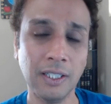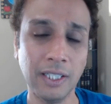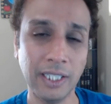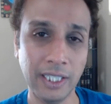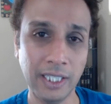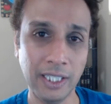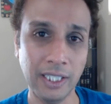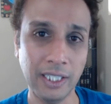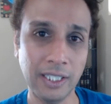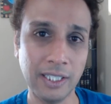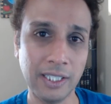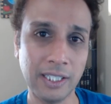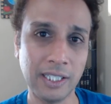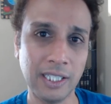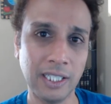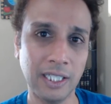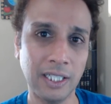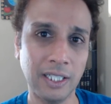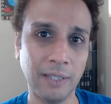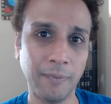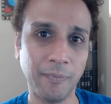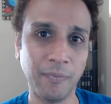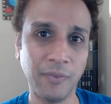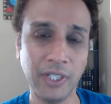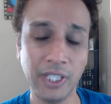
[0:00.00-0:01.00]

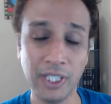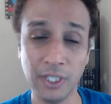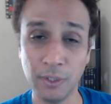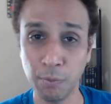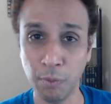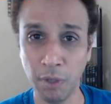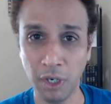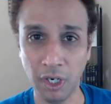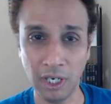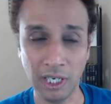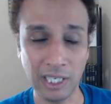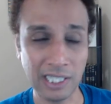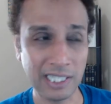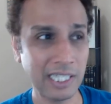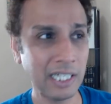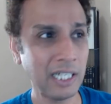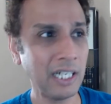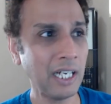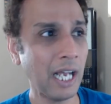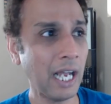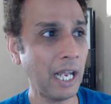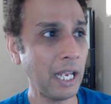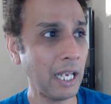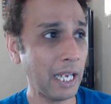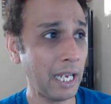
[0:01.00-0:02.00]
these models.
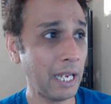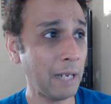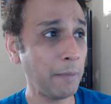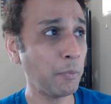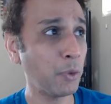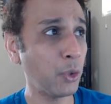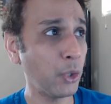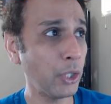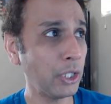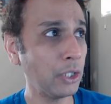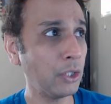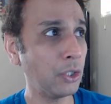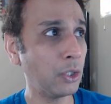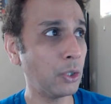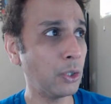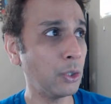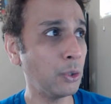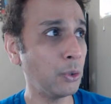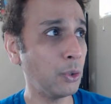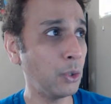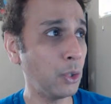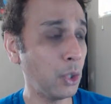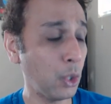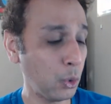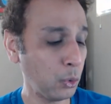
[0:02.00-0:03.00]
And I am going
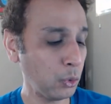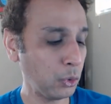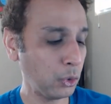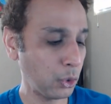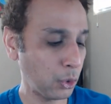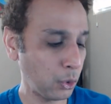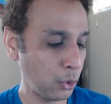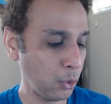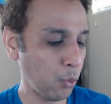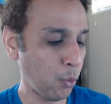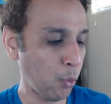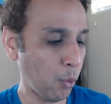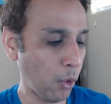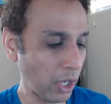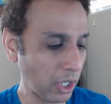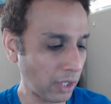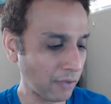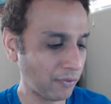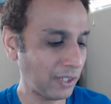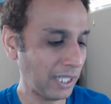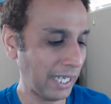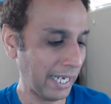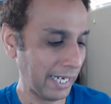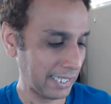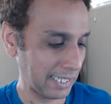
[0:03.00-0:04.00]
to go through one
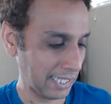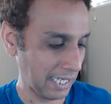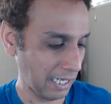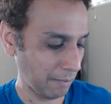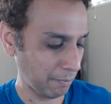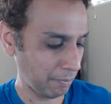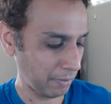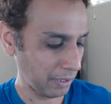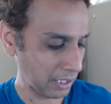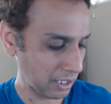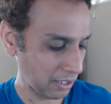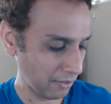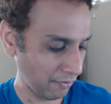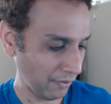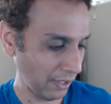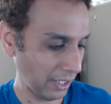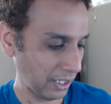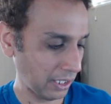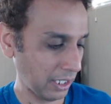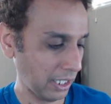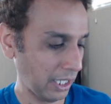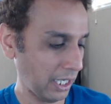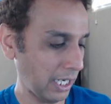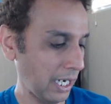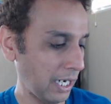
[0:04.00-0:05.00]
of the examples. In
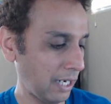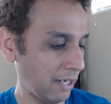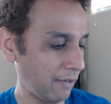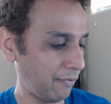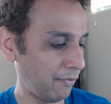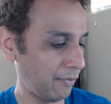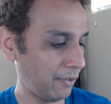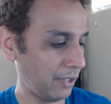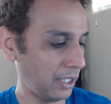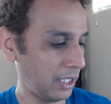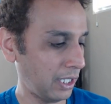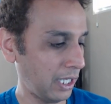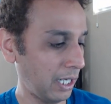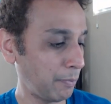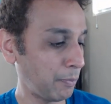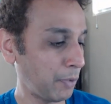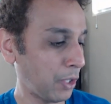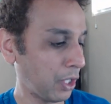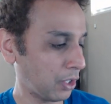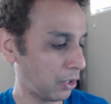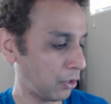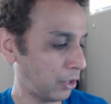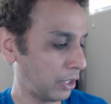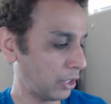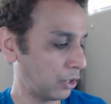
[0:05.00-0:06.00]
fact, I'm
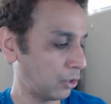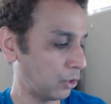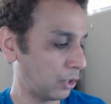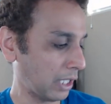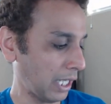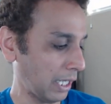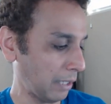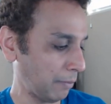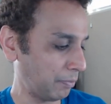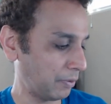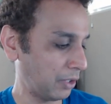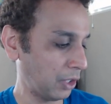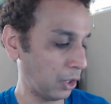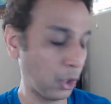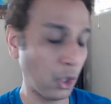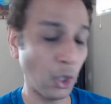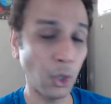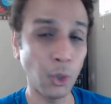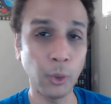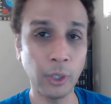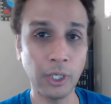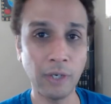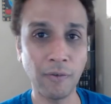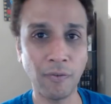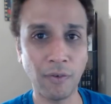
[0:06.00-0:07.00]
not going to type the
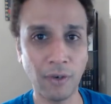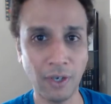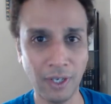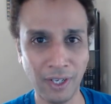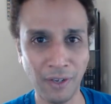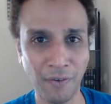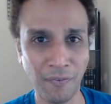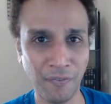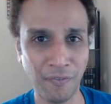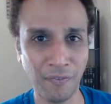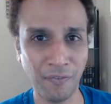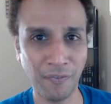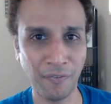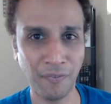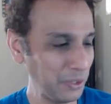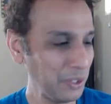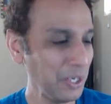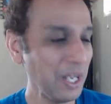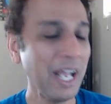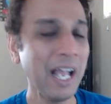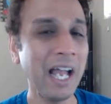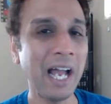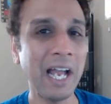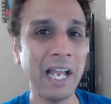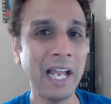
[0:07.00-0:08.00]
code in front of you.
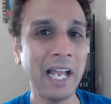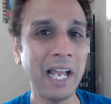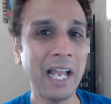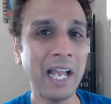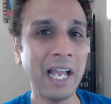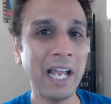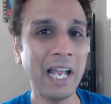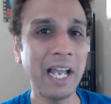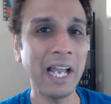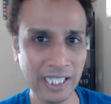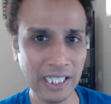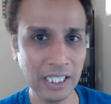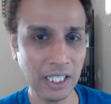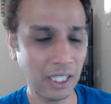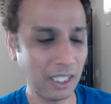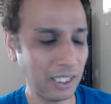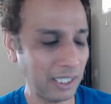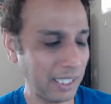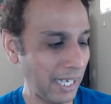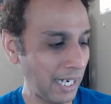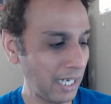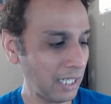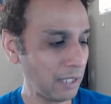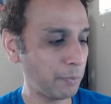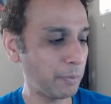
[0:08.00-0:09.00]
I have already done
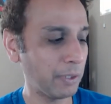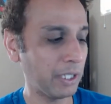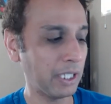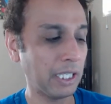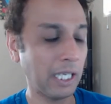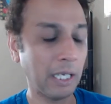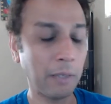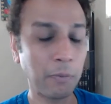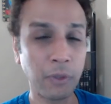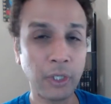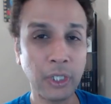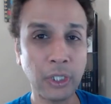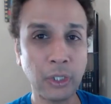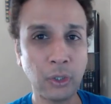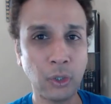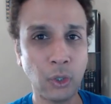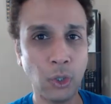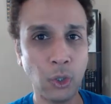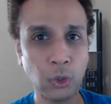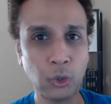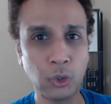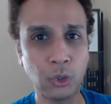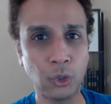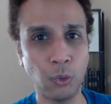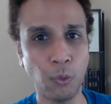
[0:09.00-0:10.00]
that, but I'm going to
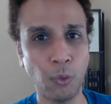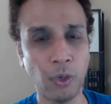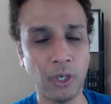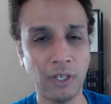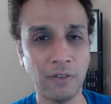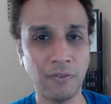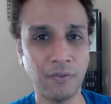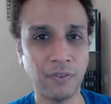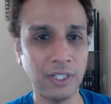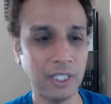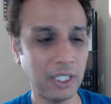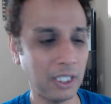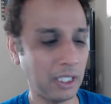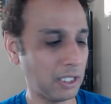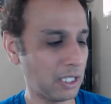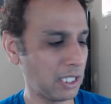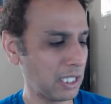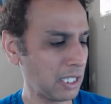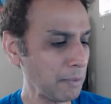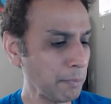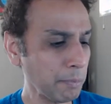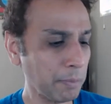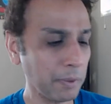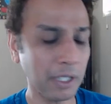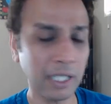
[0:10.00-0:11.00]
go through one of the
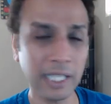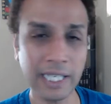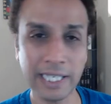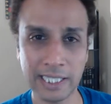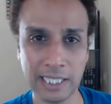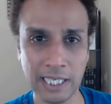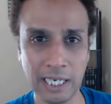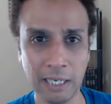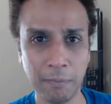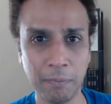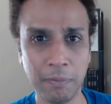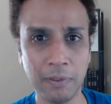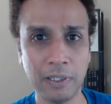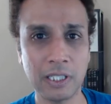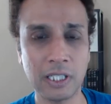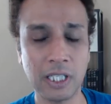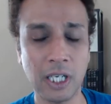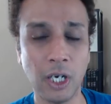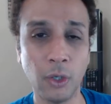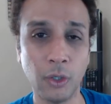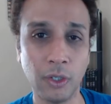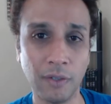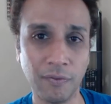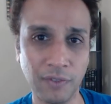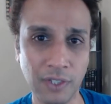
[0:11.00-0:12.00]
simple examples
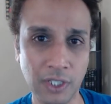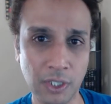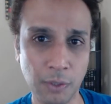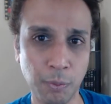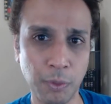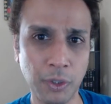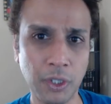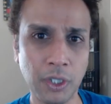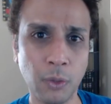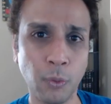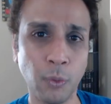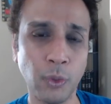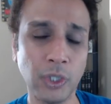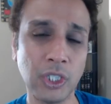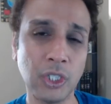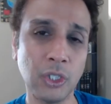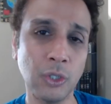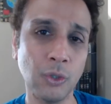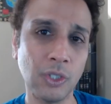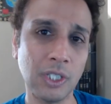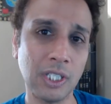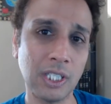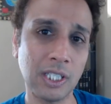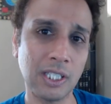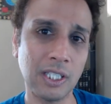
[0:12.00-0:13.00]
out of this book, which
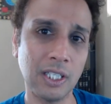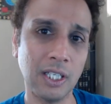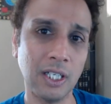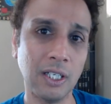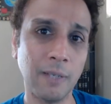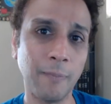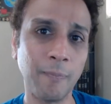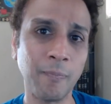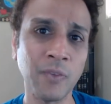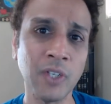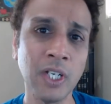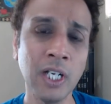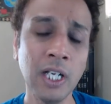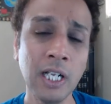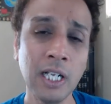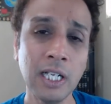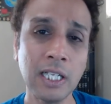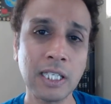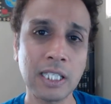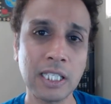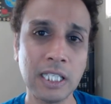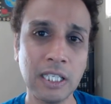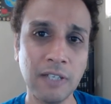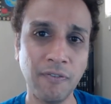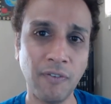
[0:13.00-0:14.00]
uses a
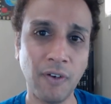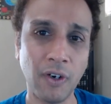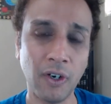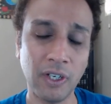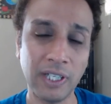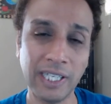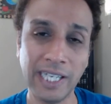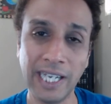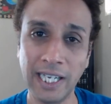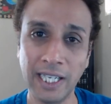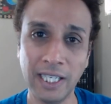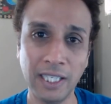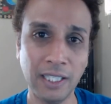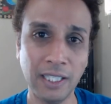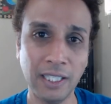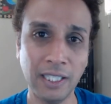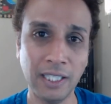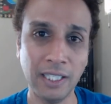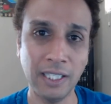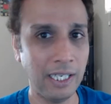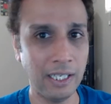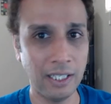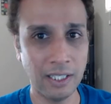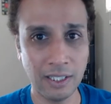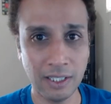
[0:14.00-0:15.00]
CIFAR-10
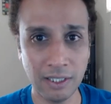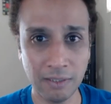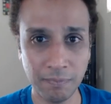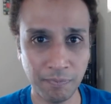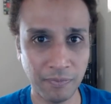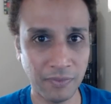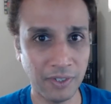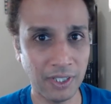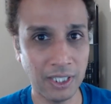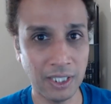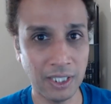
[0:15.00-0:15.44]
data,